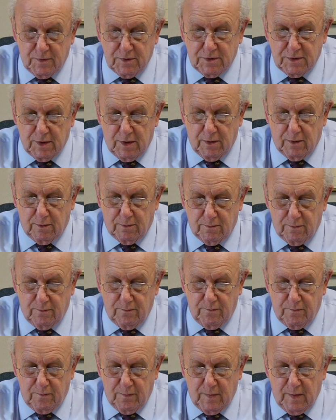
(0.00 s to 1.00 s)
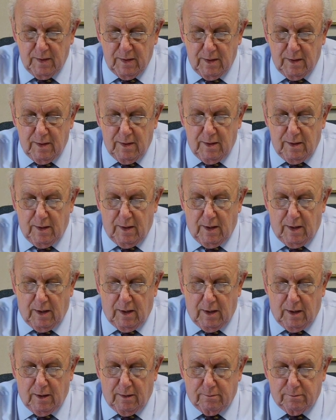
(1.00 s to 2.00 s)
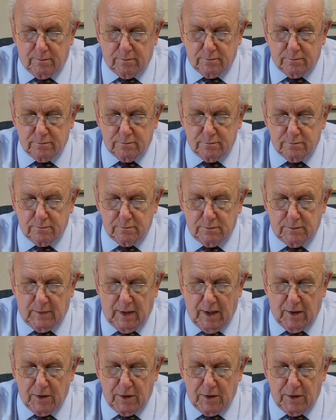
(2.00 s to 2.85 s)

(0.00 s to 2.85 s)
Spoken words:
So now